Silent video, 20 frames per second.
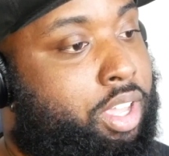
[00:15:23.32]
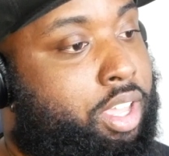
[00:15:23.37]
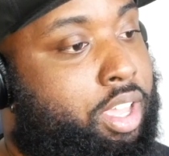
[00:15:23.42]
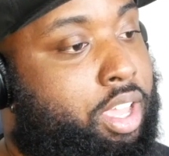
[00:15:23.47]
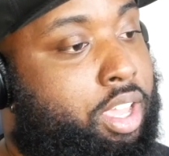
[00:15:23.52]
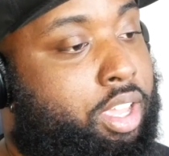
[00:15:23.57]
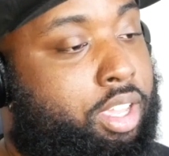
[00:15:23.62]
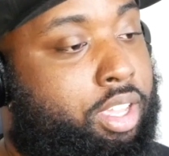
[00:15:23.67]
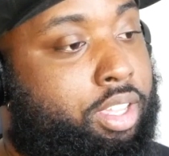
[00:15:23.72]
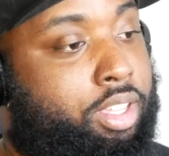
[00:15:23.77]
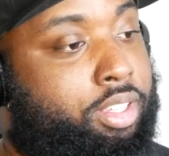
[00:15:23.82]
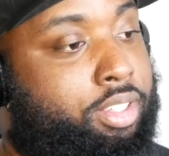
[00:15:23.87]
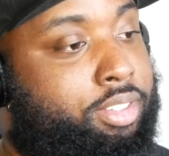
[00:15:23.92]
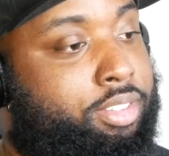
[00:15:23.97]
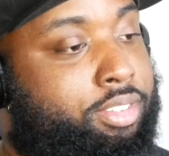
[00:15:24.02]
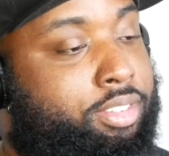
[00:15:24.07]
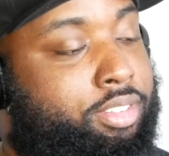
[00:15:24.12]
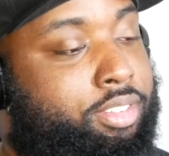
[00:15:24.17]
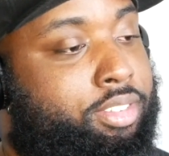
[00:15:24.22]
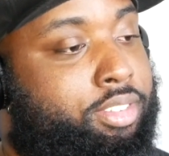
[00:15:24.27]
Hey!
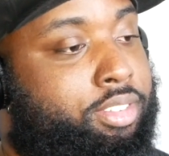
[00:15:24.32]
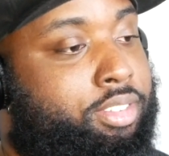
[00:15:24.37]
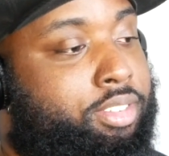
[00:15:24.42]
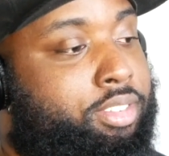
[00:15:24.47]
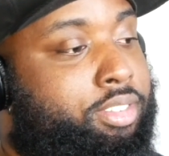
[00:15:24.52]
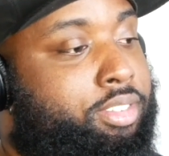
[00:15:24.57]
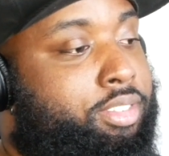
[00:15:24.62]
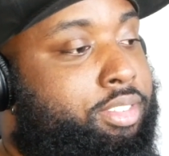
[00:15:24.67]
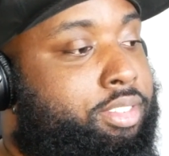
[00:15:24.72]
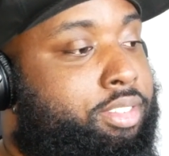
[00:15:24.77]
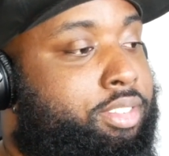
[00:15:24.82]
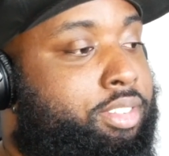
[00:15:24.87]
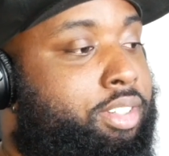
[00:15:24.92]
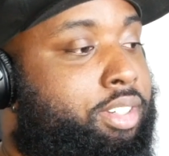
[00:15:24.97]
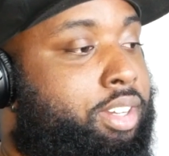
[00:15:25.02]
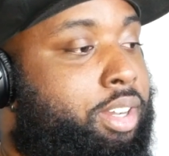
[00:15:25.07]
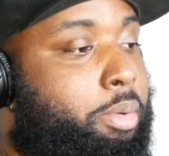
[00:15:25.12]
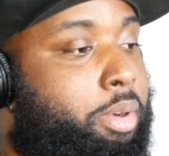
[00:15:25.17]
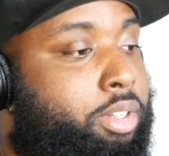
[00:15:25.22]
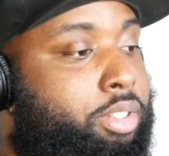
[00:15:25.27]

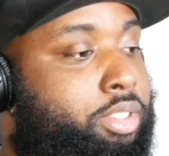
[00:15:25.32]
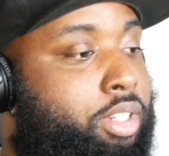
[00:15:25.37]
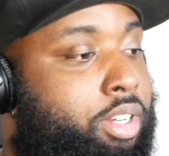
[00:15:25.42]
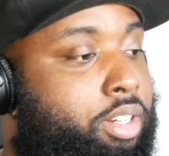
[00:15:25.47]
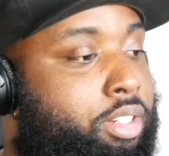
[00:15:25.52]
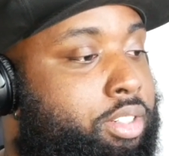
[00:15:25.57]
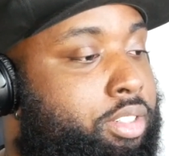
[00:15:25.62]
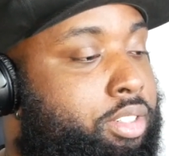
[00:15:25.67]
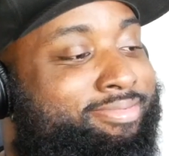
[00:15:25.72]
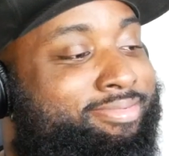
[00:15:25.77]
How are you, sir?